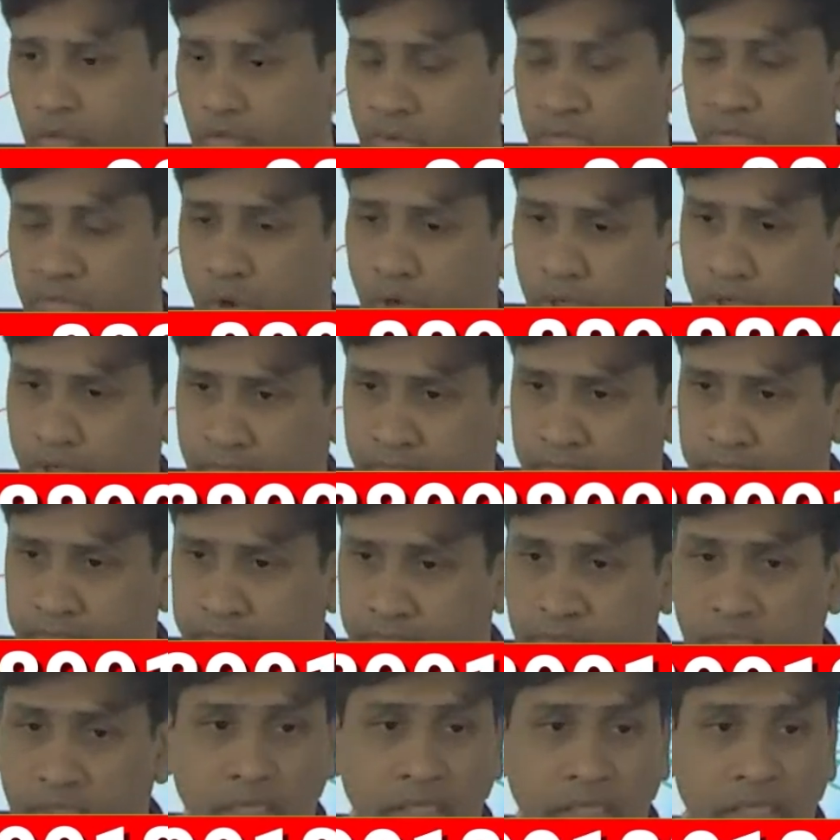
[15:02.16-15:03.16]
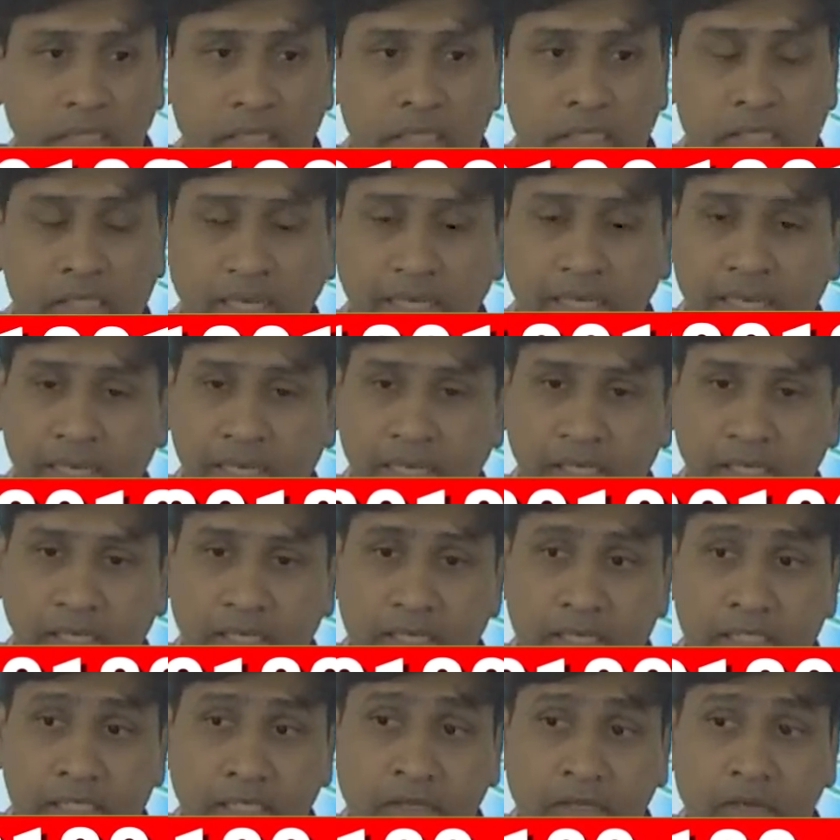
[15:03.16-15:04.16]
my body. Second
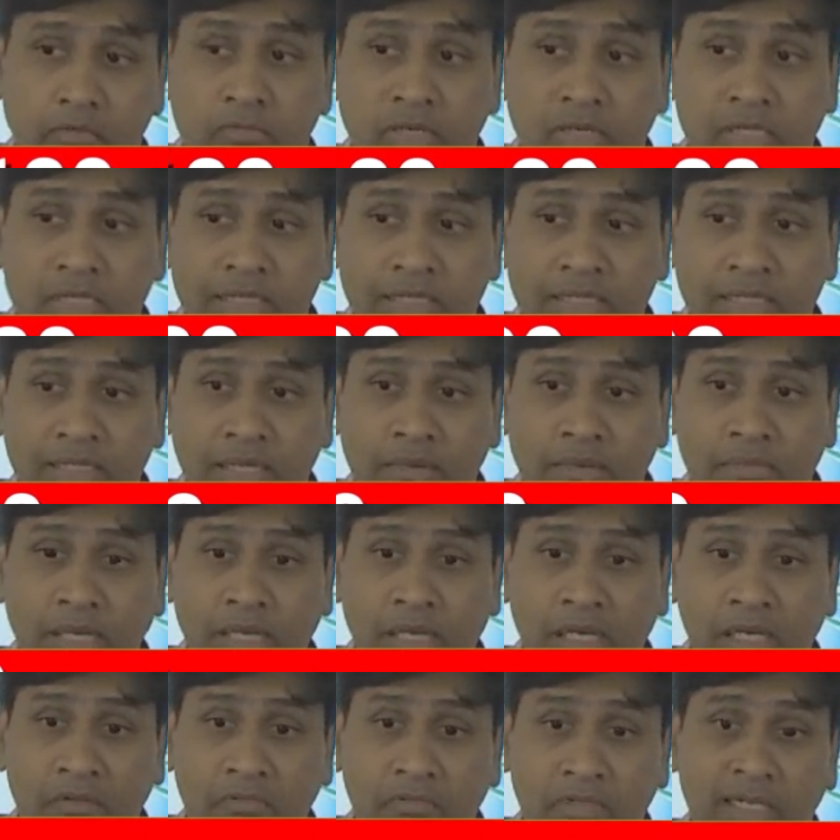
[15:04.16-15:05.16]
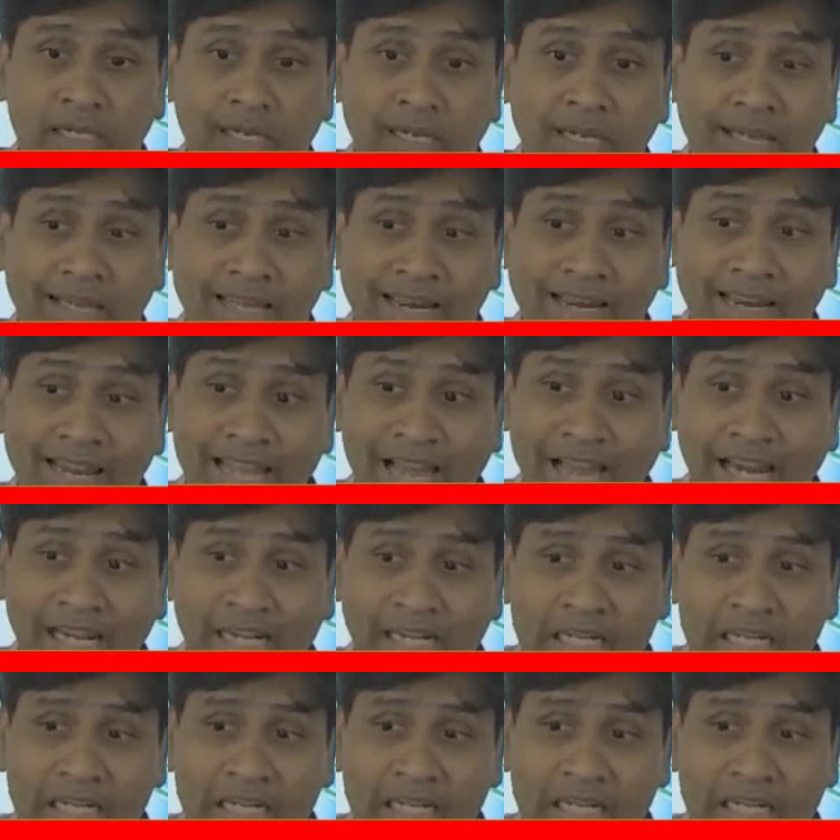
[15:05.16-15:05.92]
is whether the chemical will react